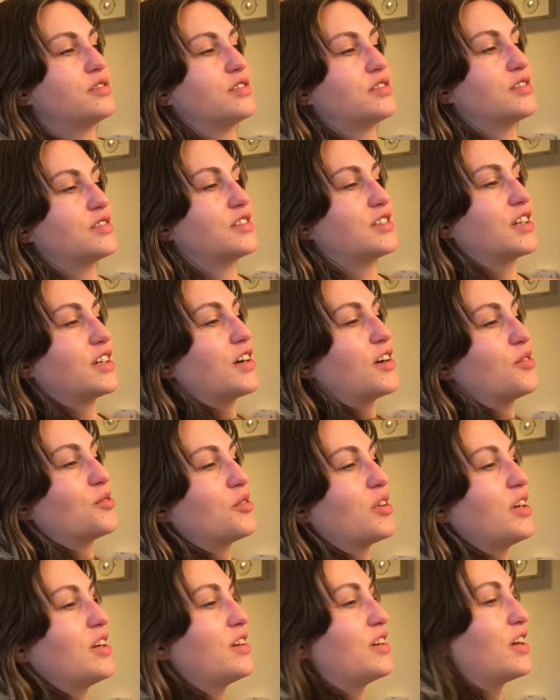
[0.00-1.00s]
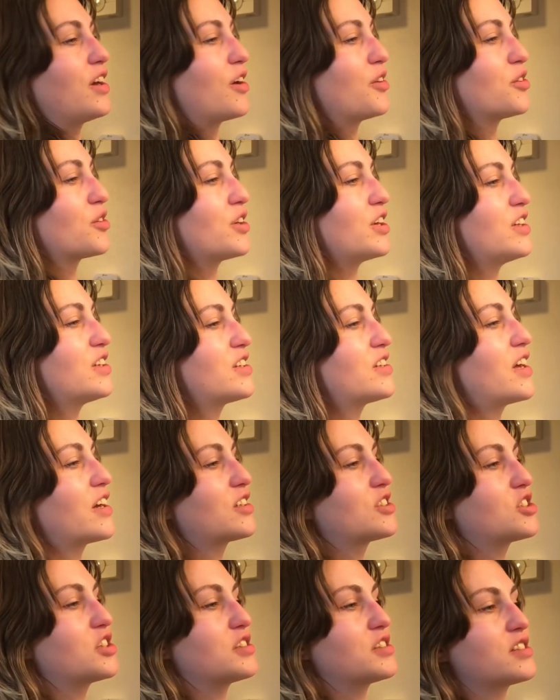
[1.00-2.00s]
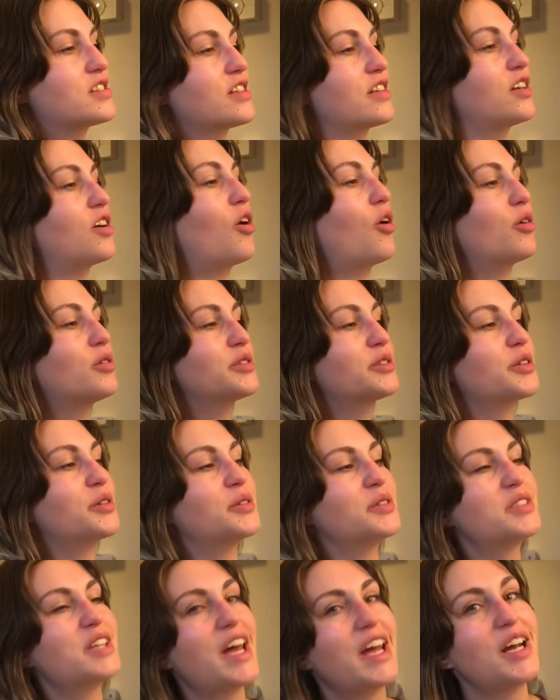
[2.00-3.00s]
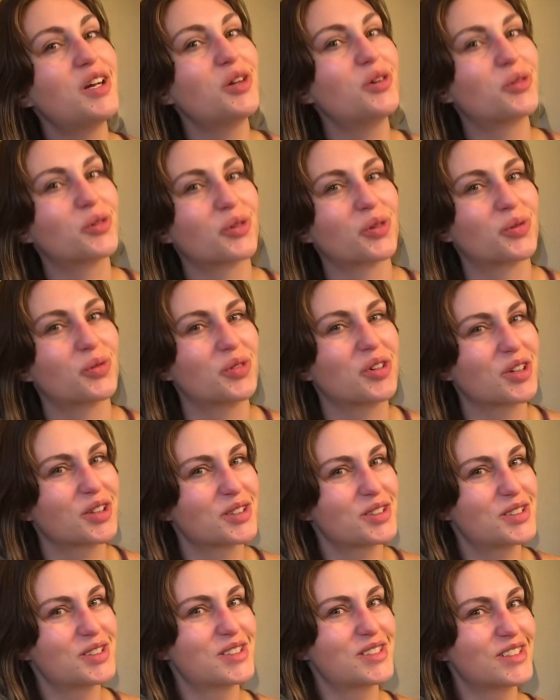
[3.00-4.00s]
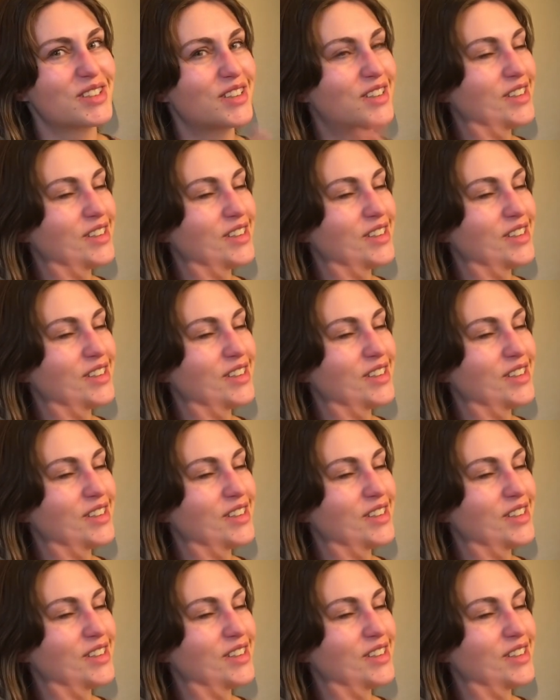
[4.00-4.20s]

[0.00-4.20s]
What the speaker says: But only in the underneath sections that also tangle the worst.